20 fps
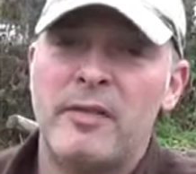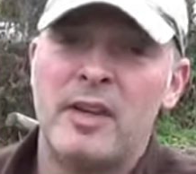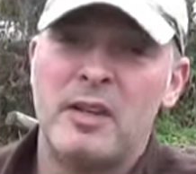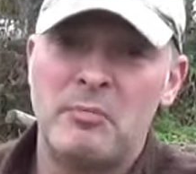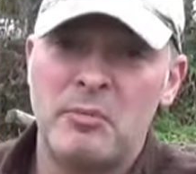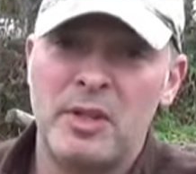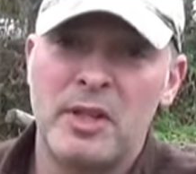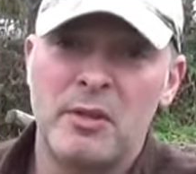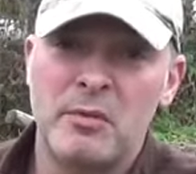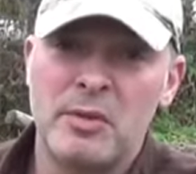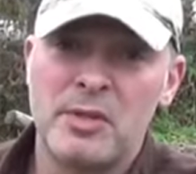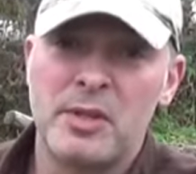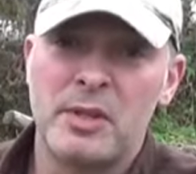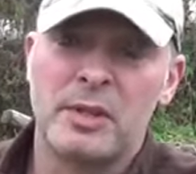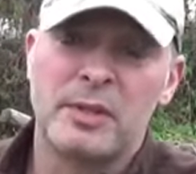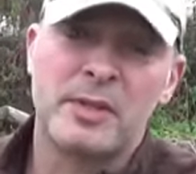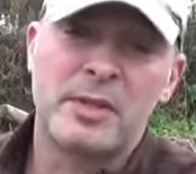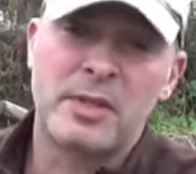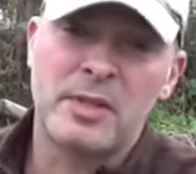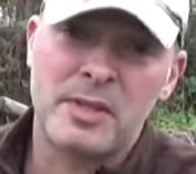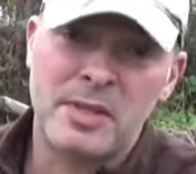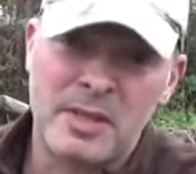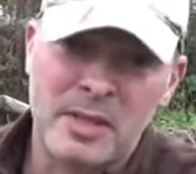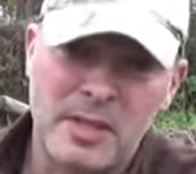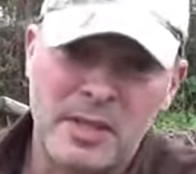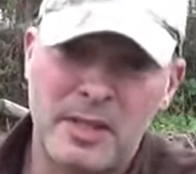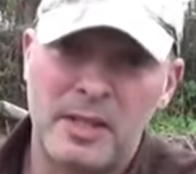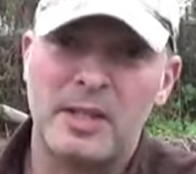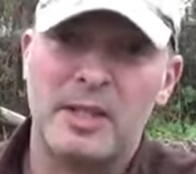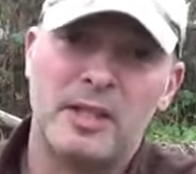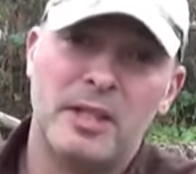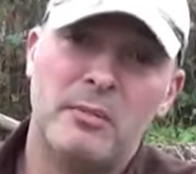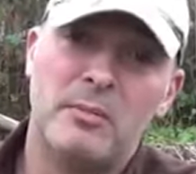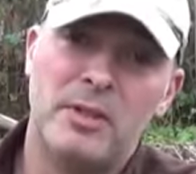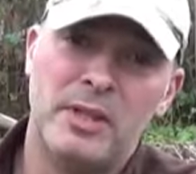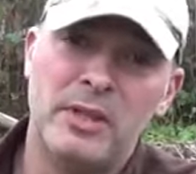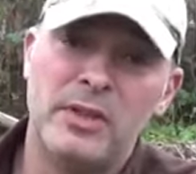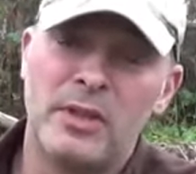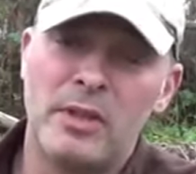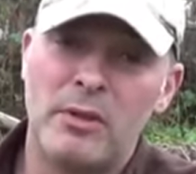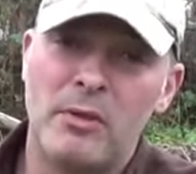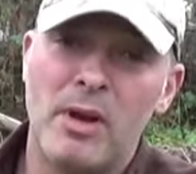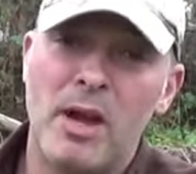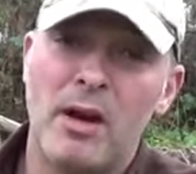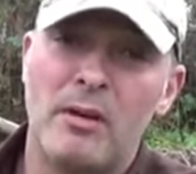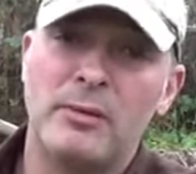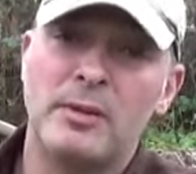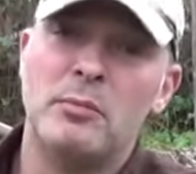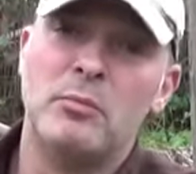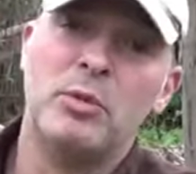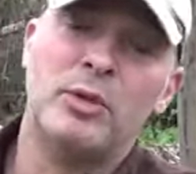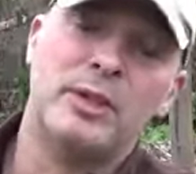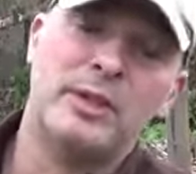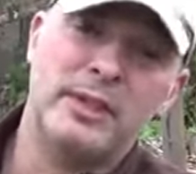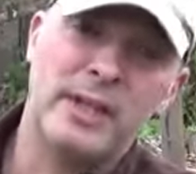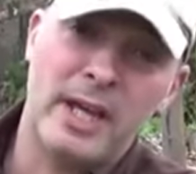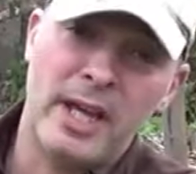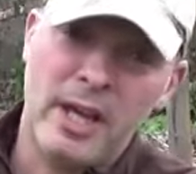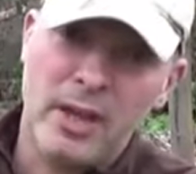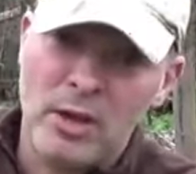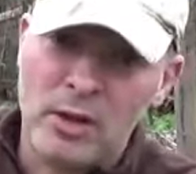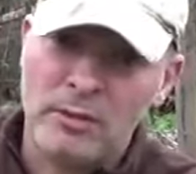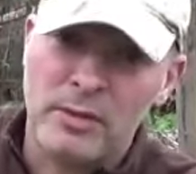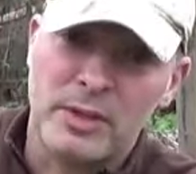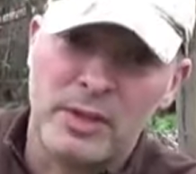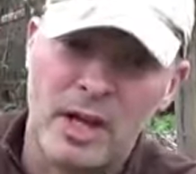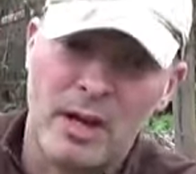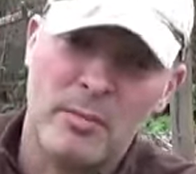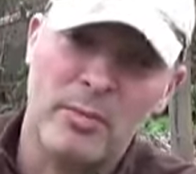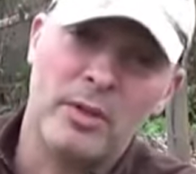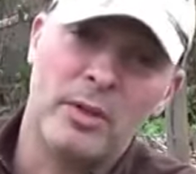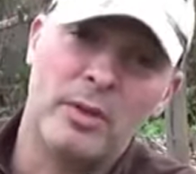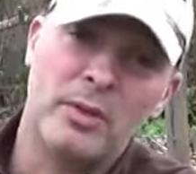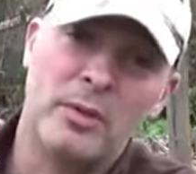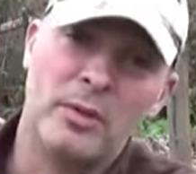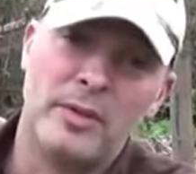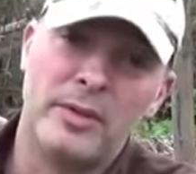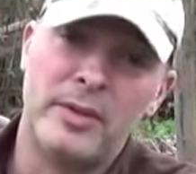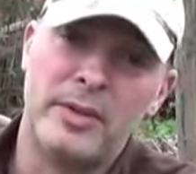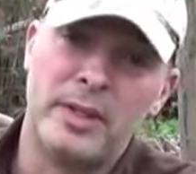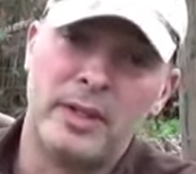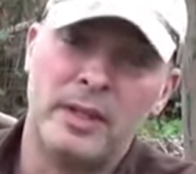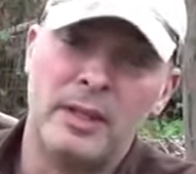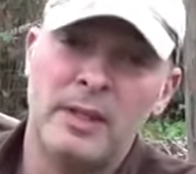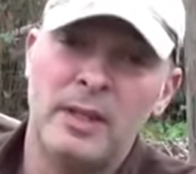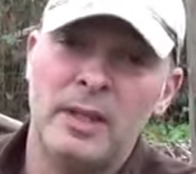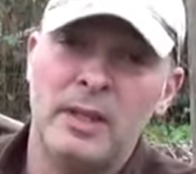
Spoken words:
had better results sticking them in the ground and putting the hay over top of the whole thing.